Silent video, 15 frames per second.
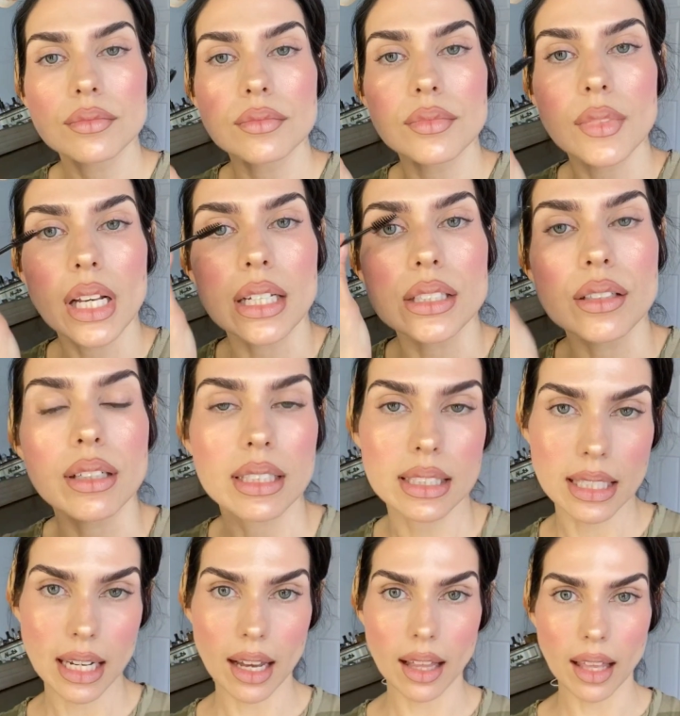As you can
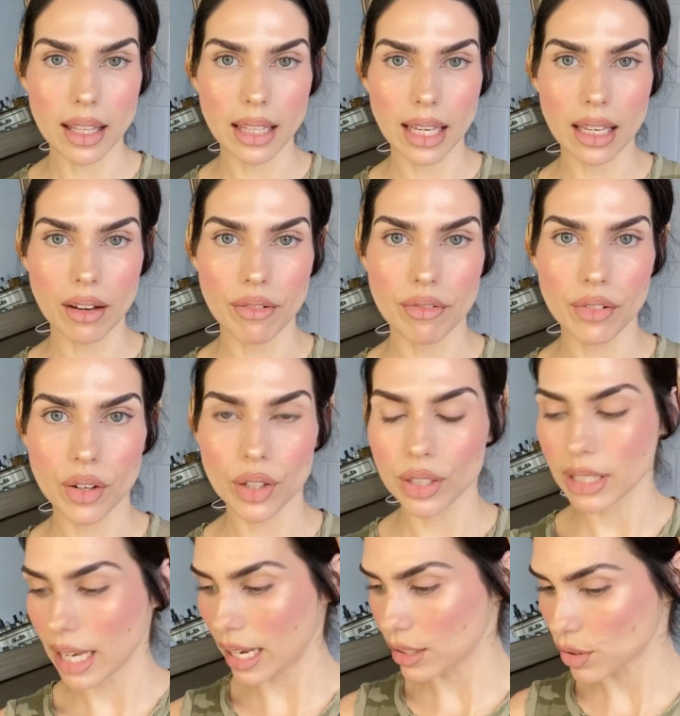tell, I like a full
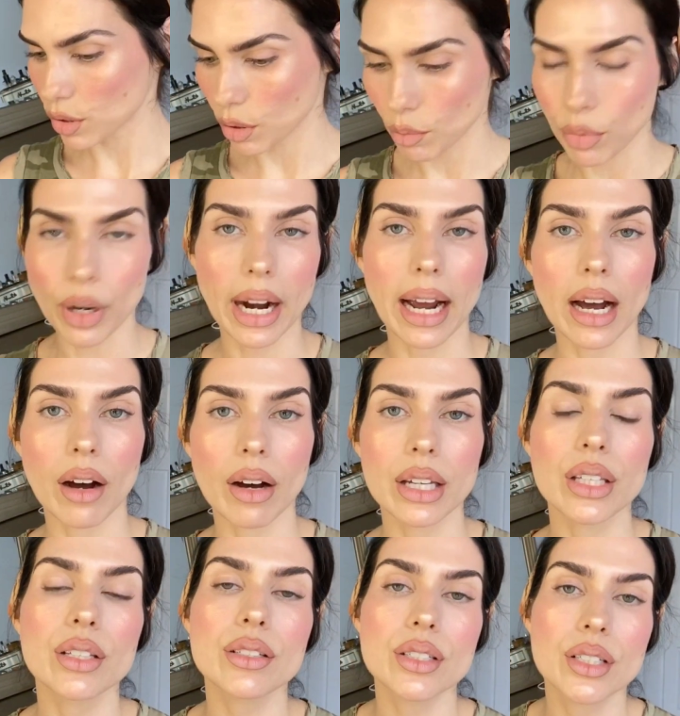natural brow. I
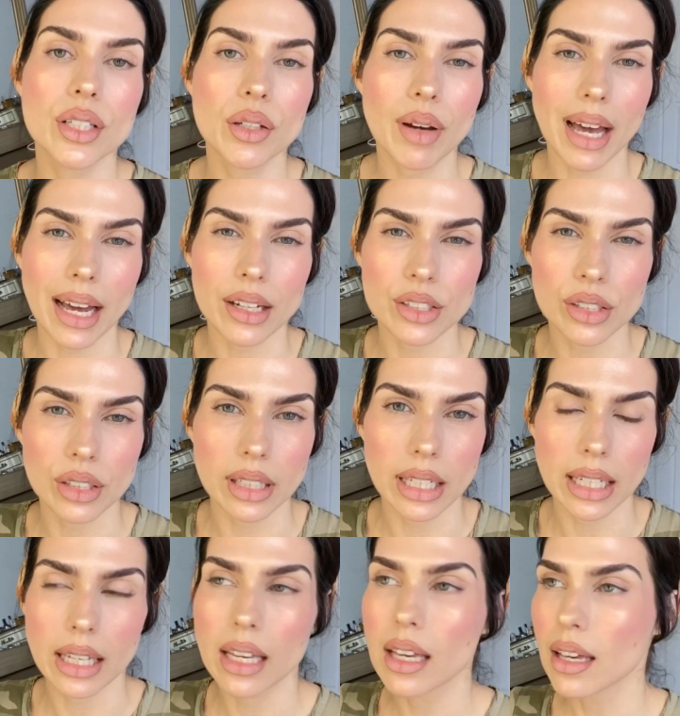used to actually
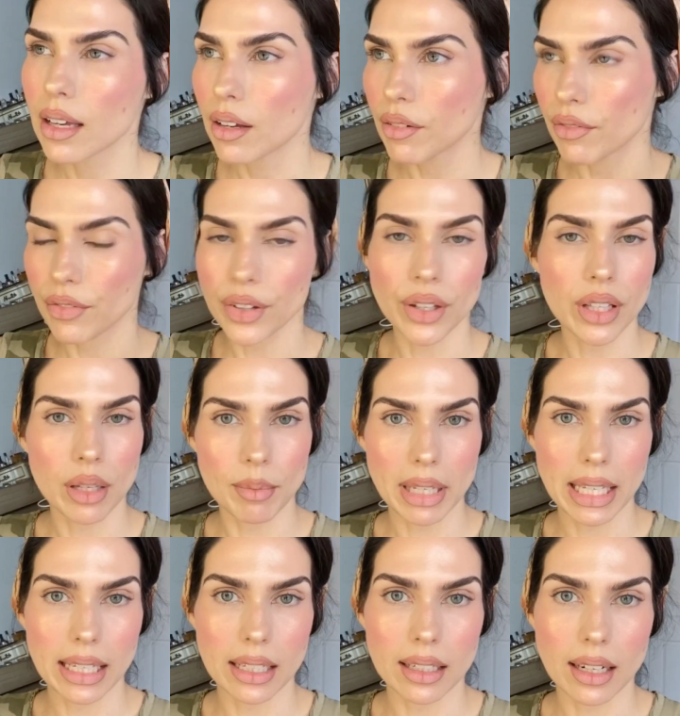fill them
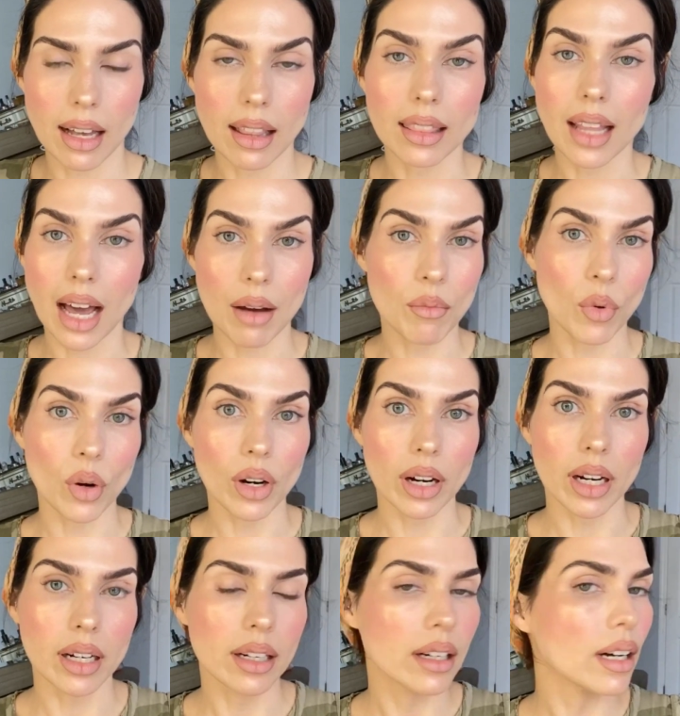in a lot
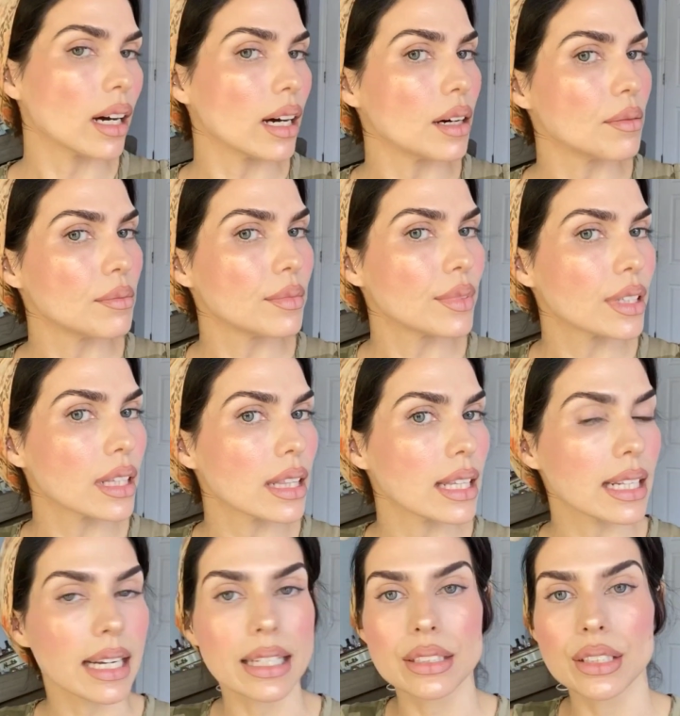more than
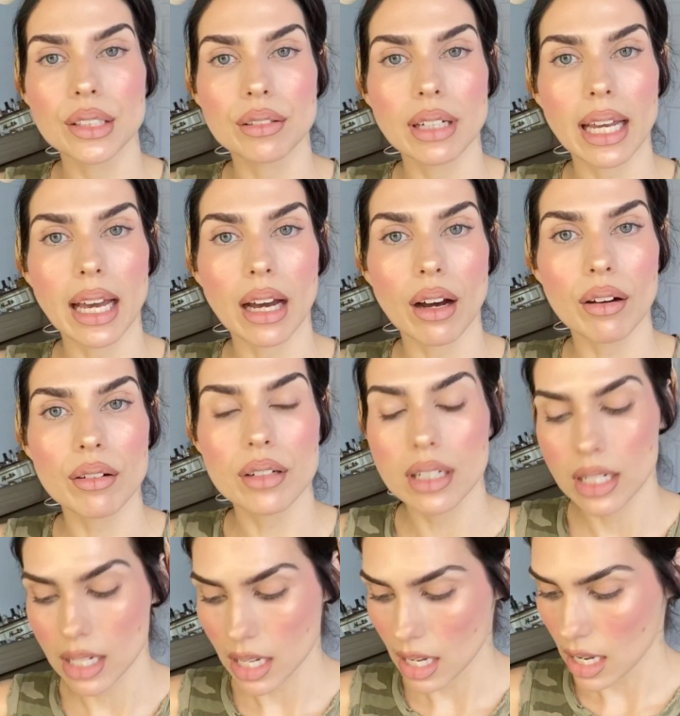I do now.
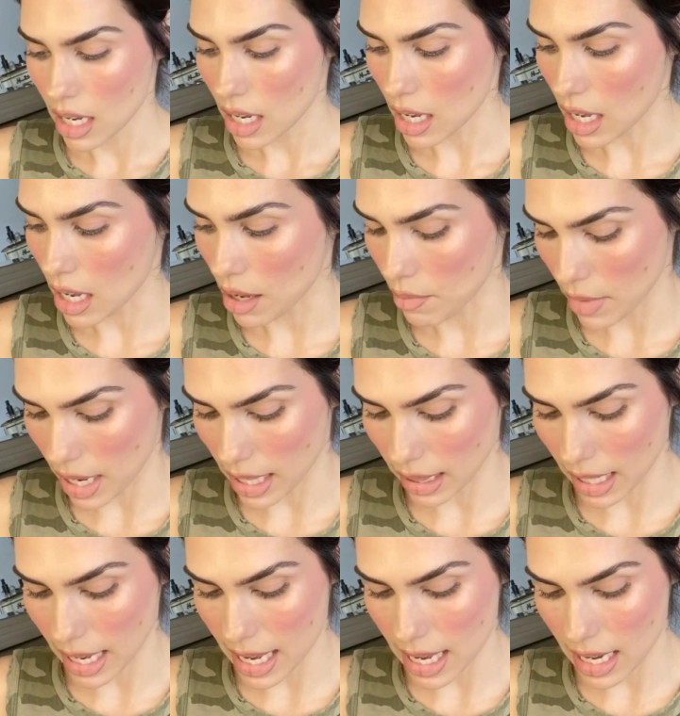I
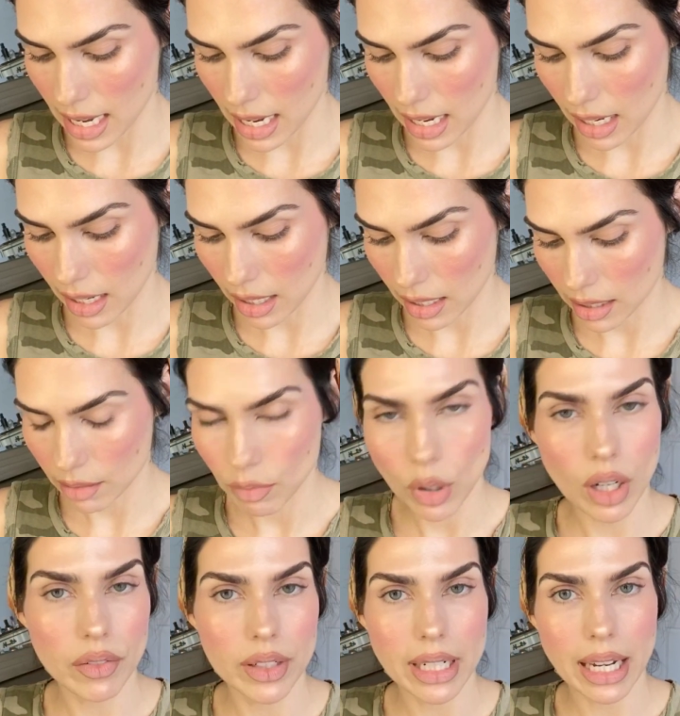like more of
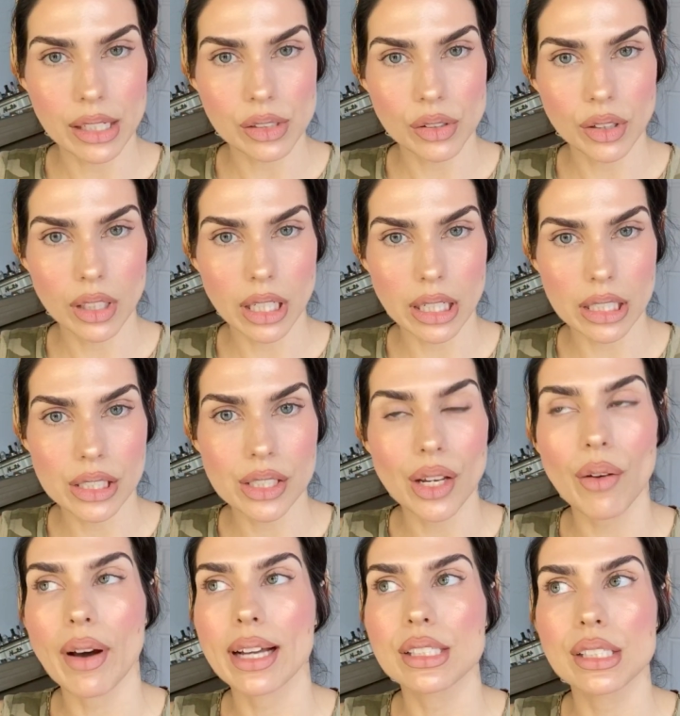a natural look, so
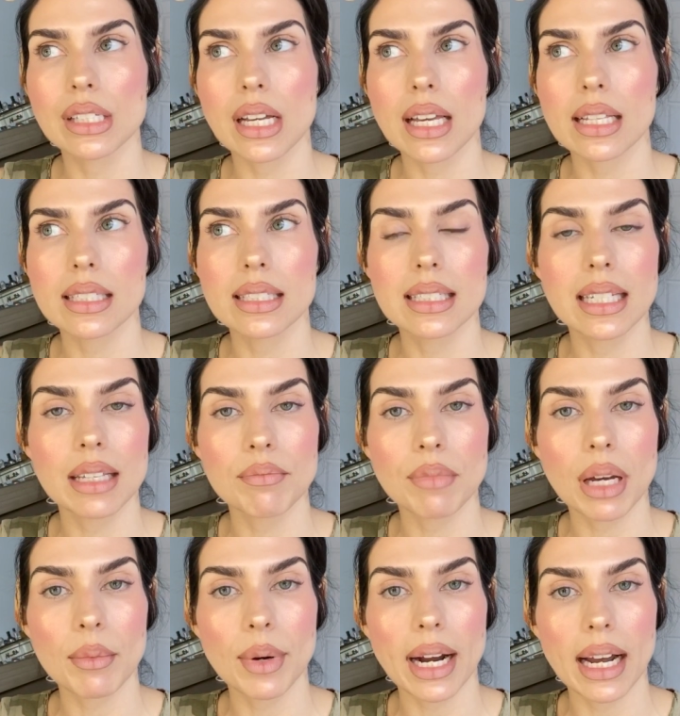I just tint my
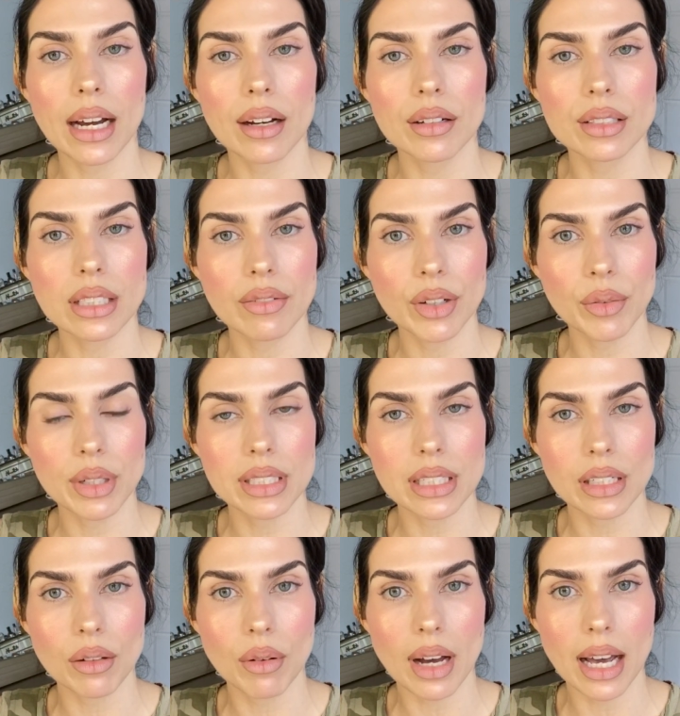brows every once in a
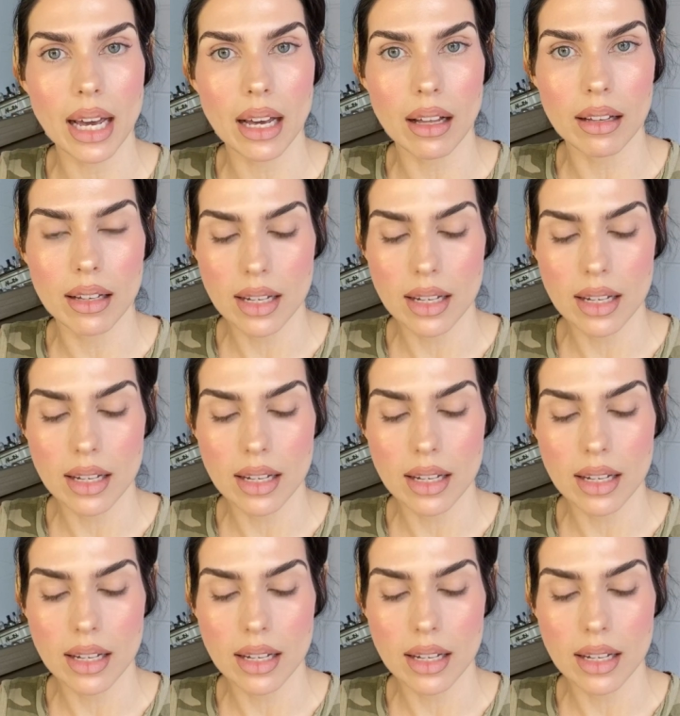while